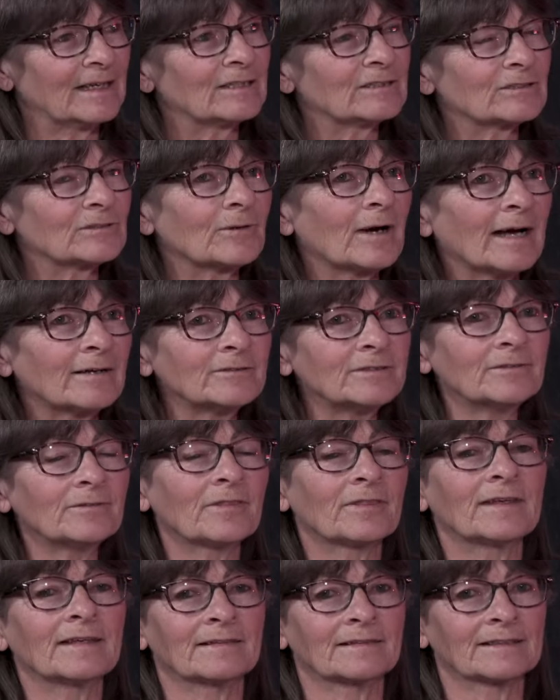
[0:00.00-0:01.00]
So how do you
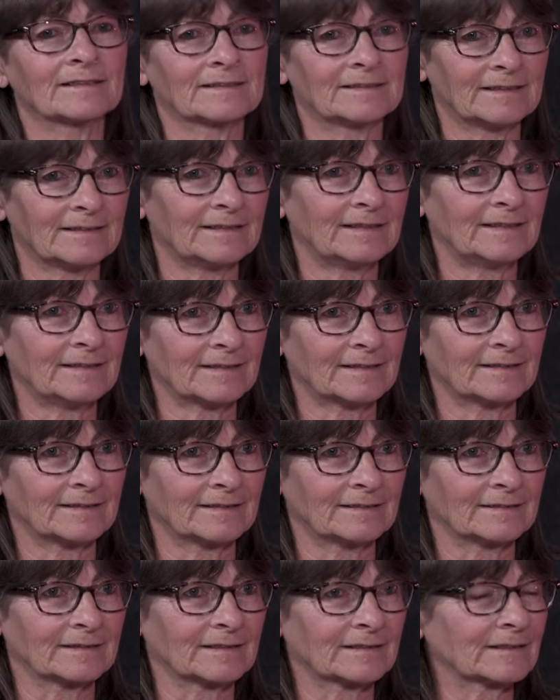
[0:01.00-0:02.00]
think the city
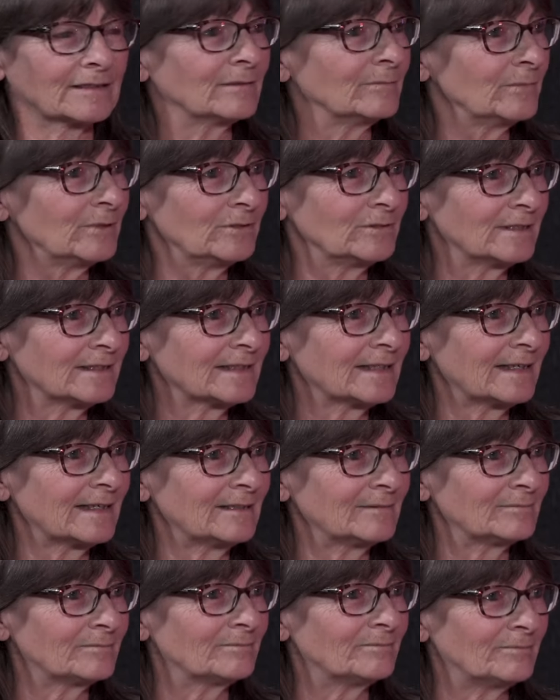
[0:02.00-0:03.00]
can
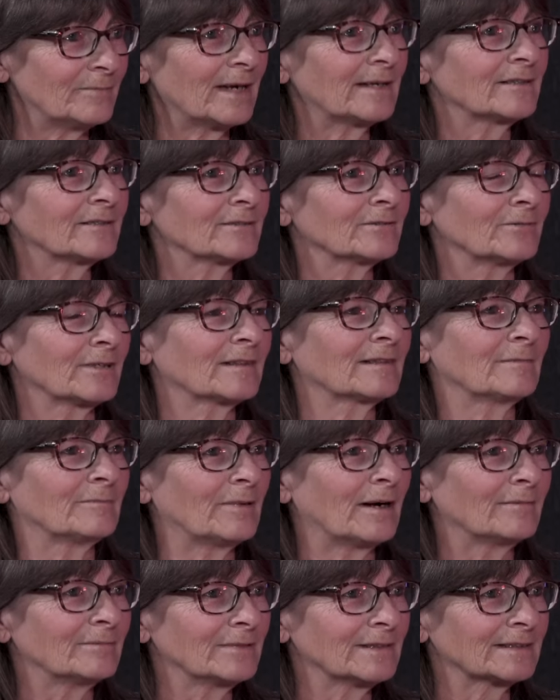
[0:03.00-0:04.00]
communicate better with the
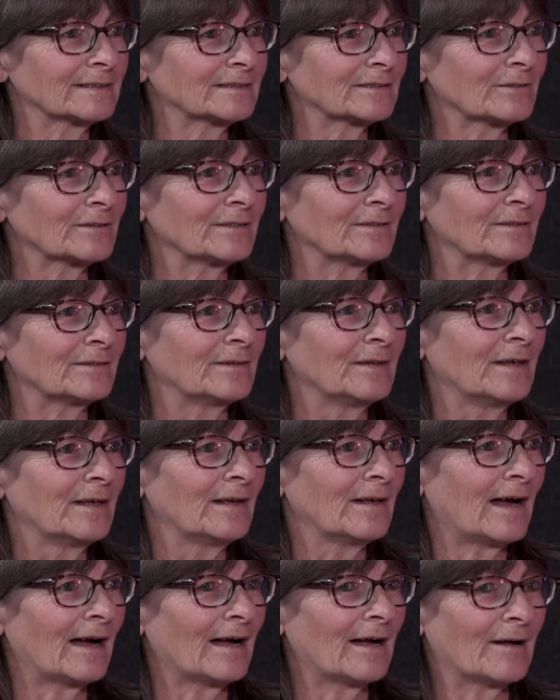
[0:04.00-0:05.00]
public so that
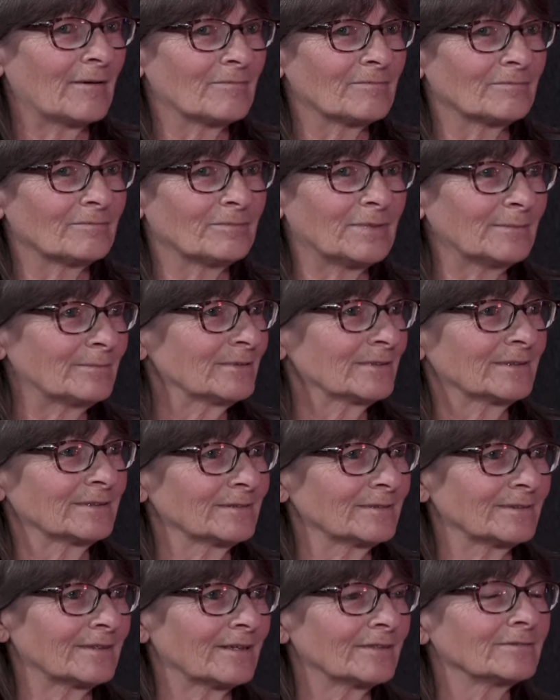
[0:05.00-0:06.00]

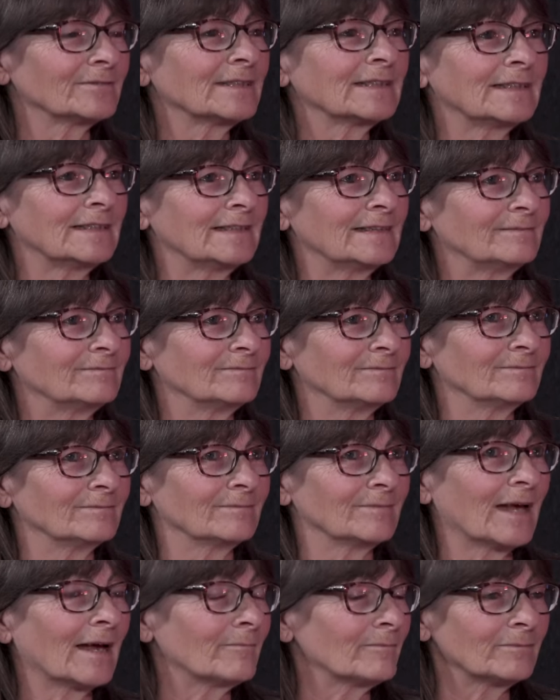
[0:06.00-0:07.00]
people are really,
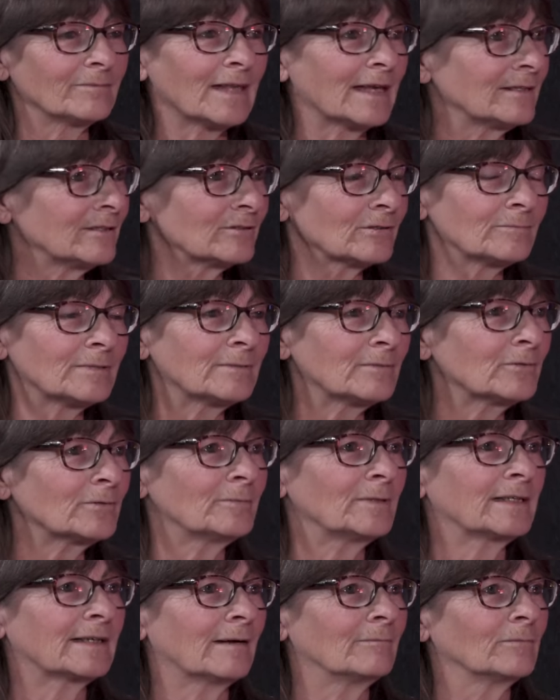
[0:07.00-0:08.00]
you know, people would
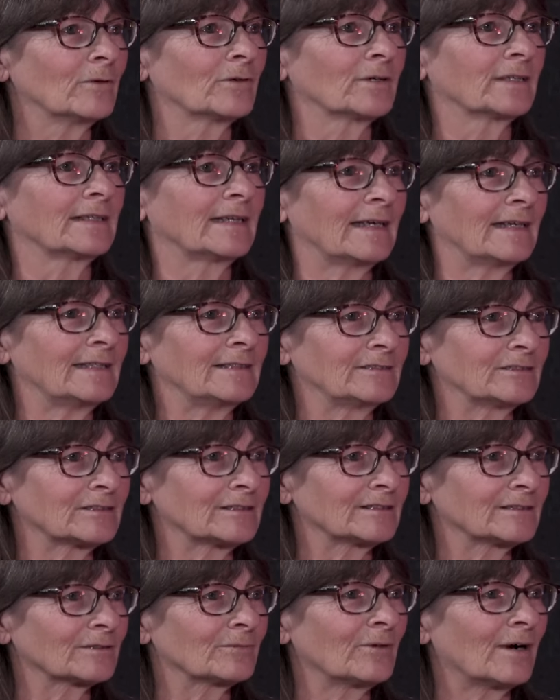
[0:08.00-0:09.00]
become more engaged
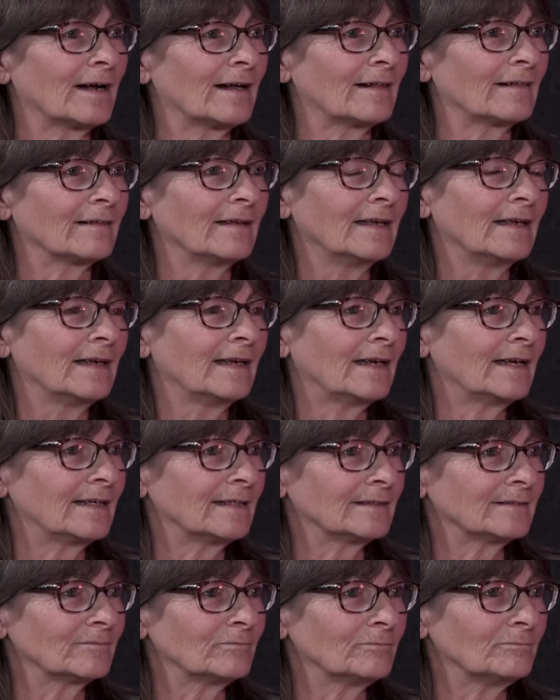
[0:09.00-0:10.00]
as well
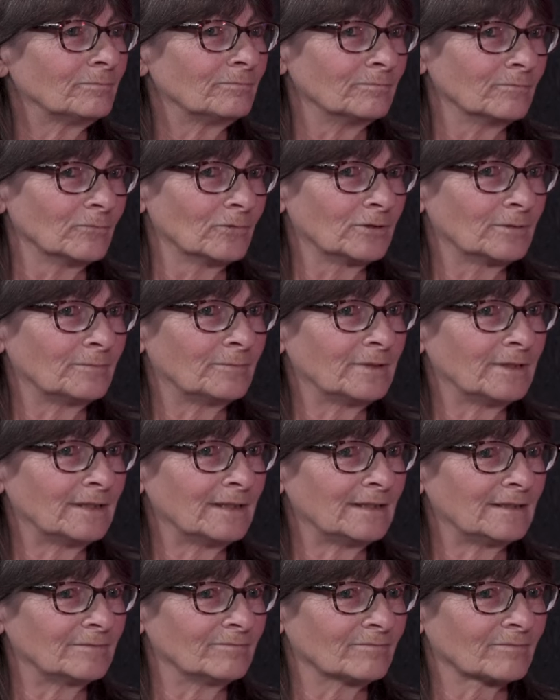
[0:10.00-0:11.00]
and would
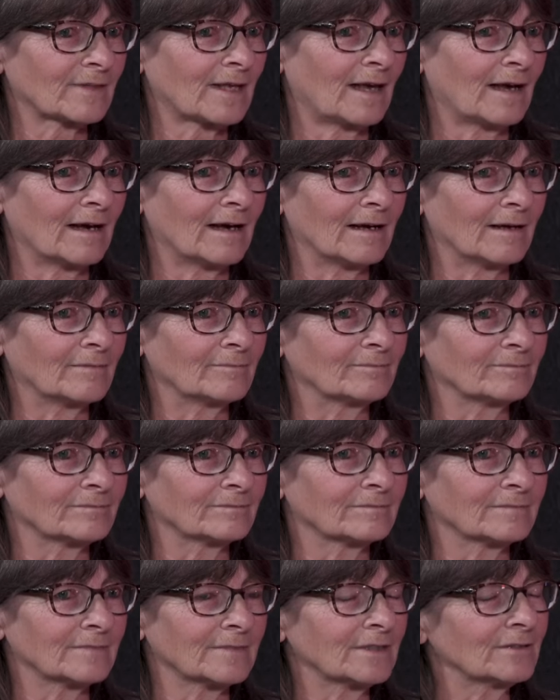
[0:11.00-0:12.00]
be,
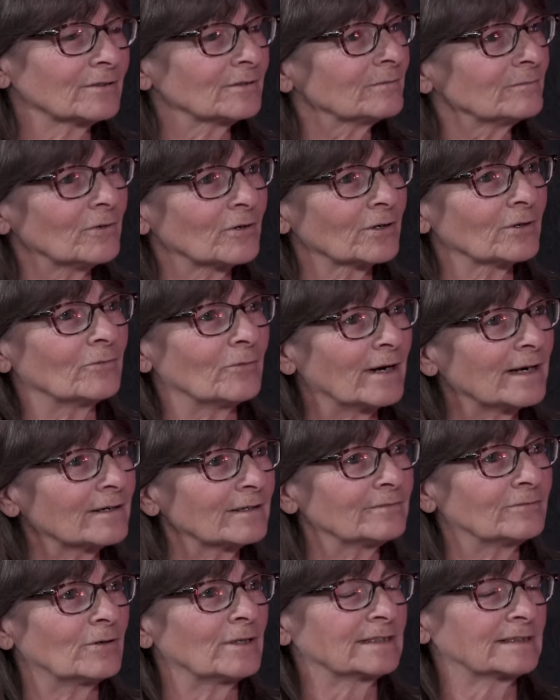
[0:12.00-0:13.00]
you know, more aware
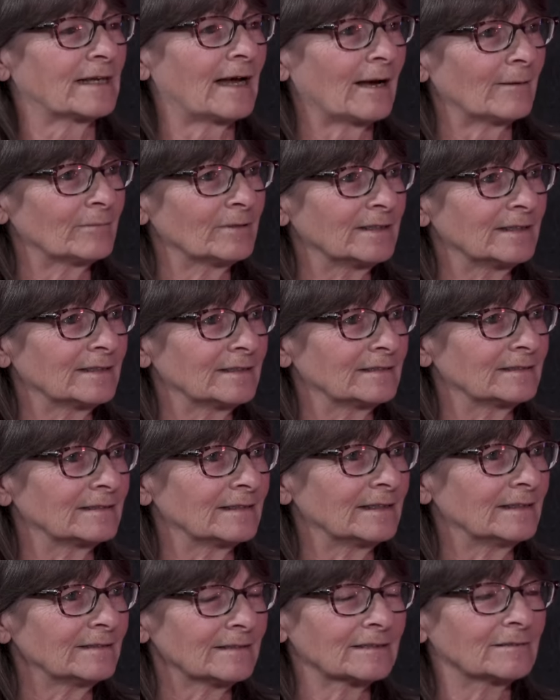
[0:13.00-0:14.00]
of what's happening
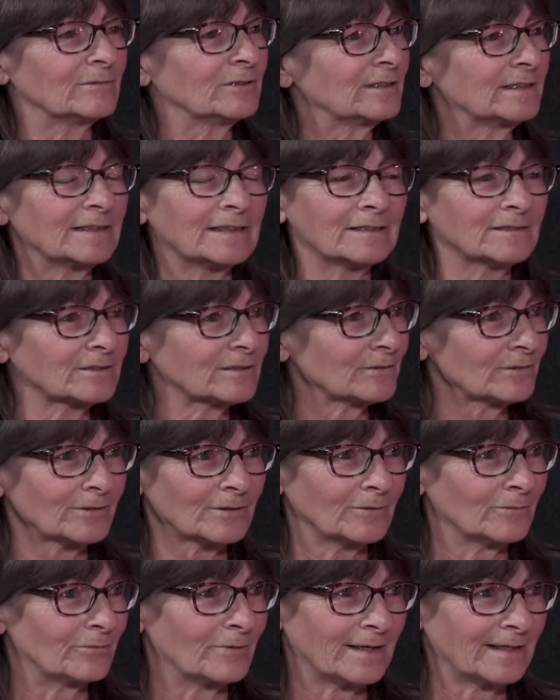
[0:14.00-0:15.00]
in the community? Is there
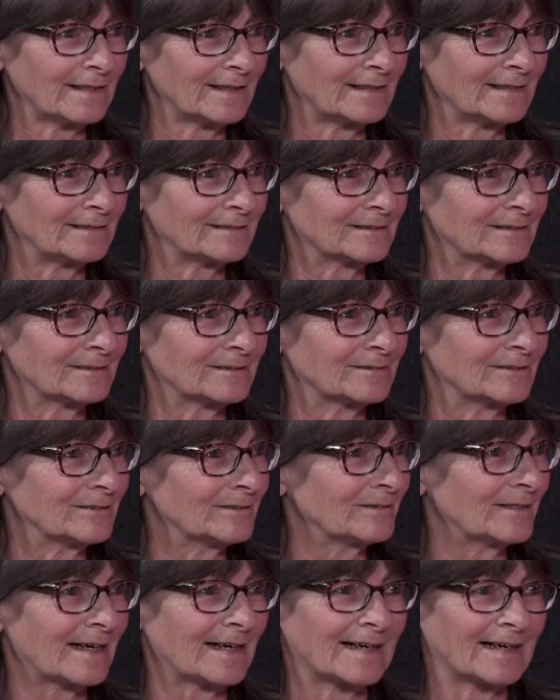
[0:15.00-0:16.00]
a way to
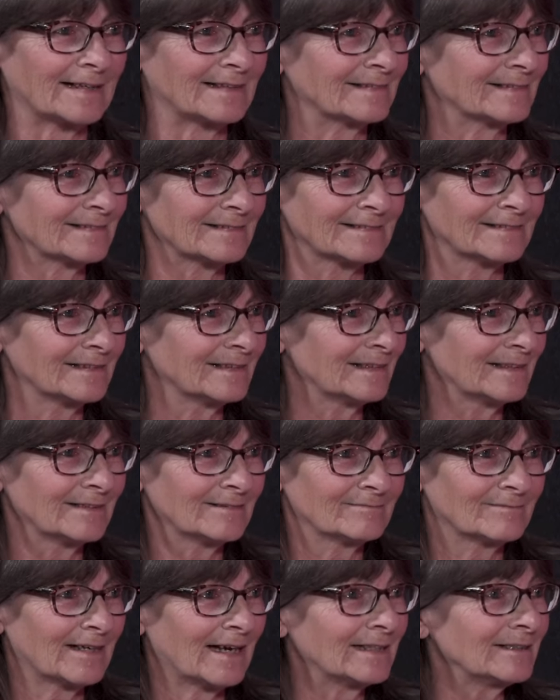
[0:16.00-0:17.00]
do that?
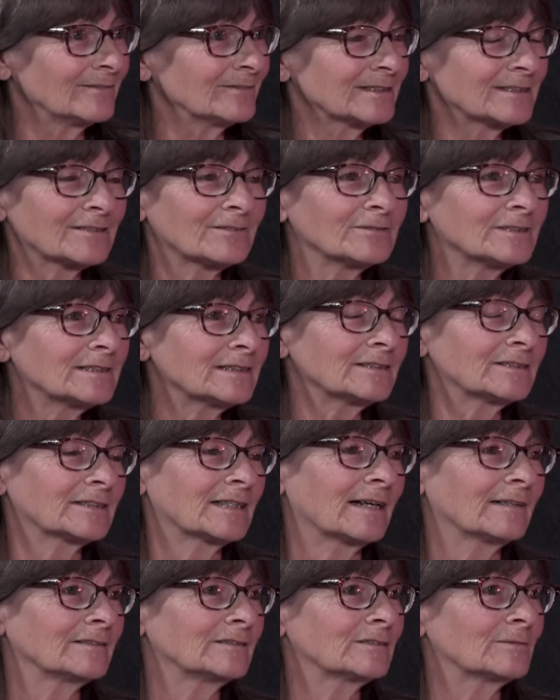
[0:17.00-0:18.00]
I know it's always a
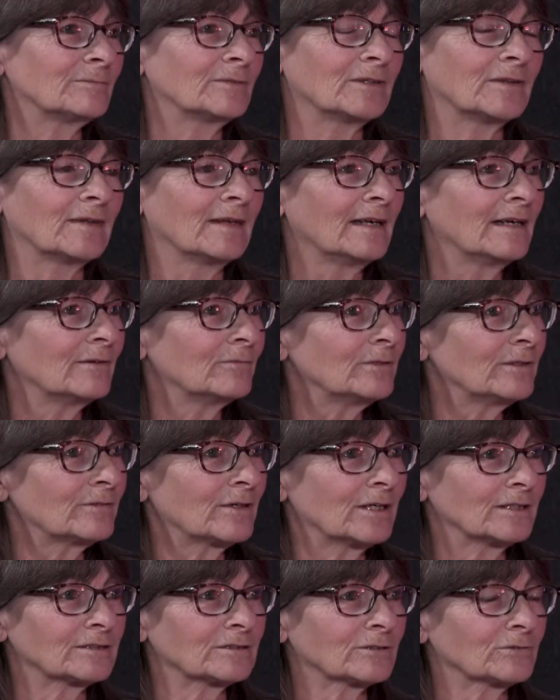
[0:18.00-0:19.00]
challenge, but we've
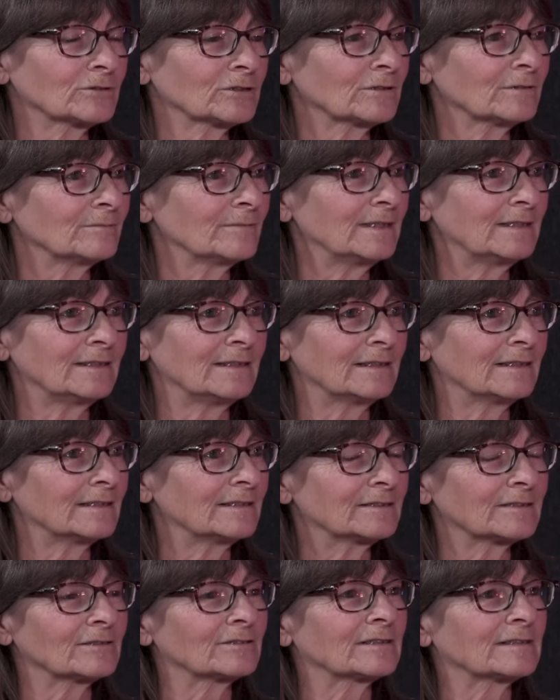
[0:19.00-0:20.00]
got social media.
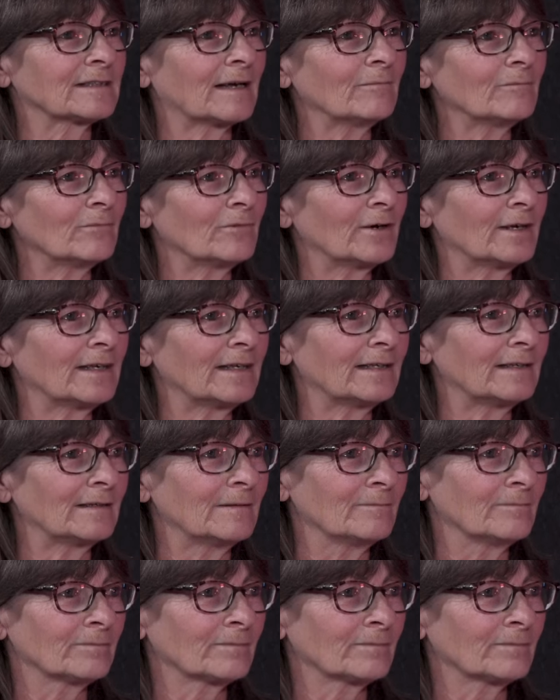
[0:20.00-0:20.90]
Is there some way